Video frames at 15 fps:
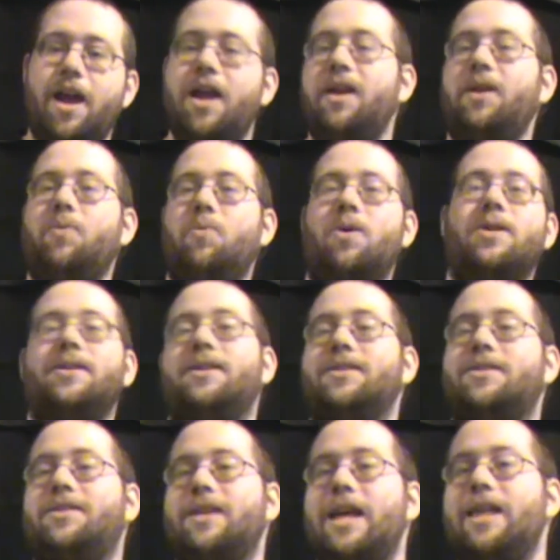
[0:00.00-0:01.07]
anyone
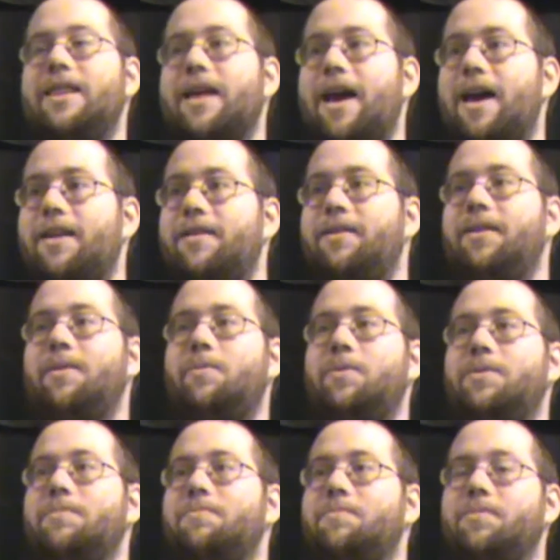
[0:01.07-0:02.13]
could say that. You
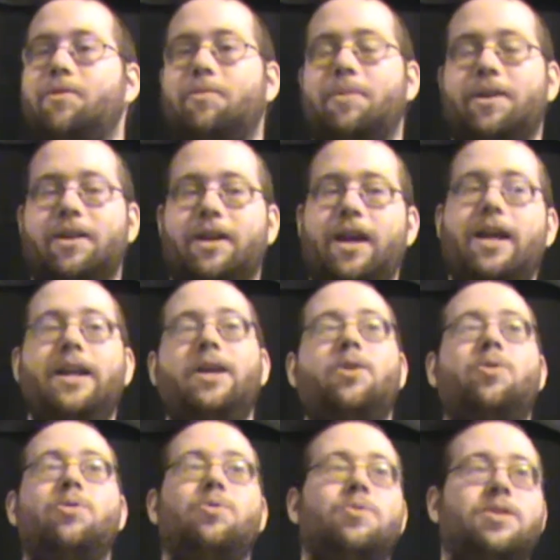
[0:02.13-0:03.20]
wouldn't be like,
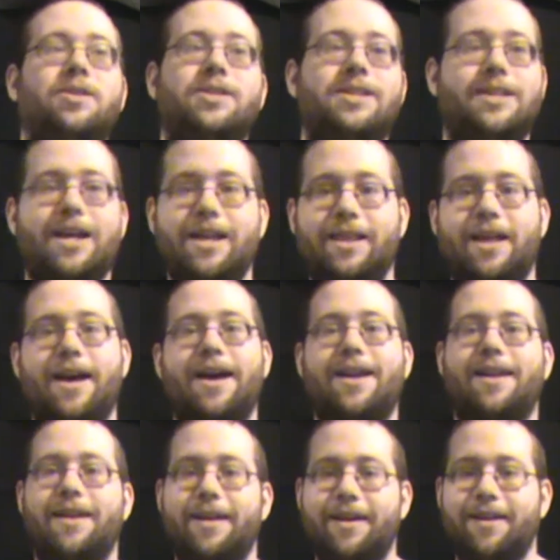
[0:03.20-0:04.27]
anywho could say
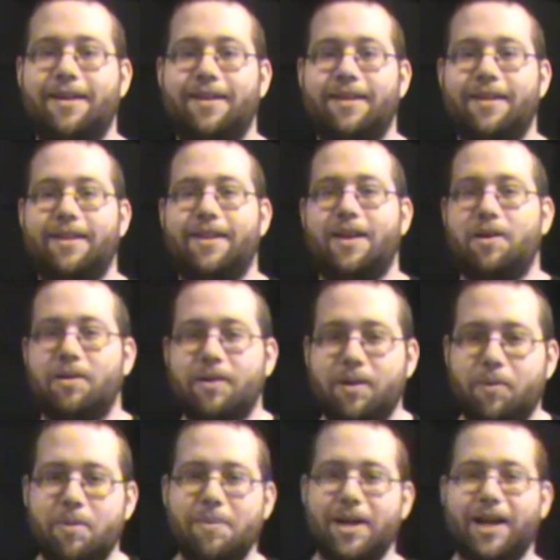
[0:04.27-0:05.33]
that.
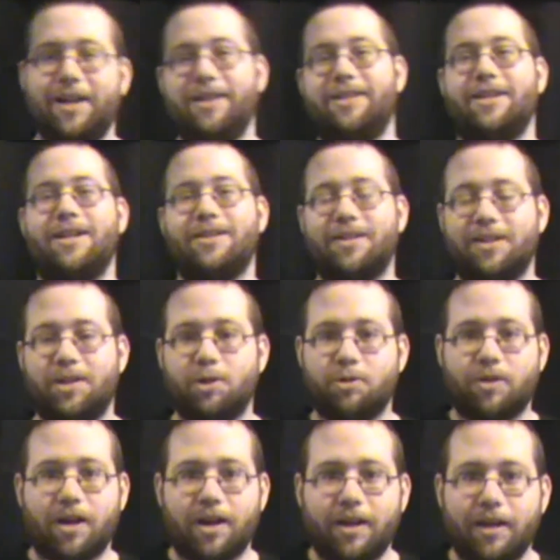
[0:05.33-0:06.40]
That wouldn't make any sense unless
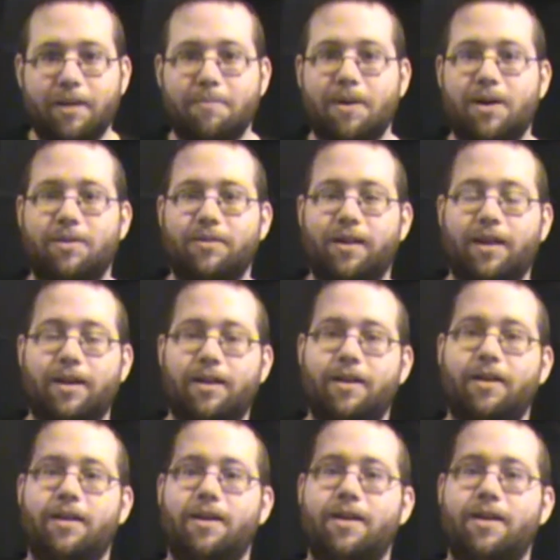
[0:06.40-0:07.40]
you're talking about, like,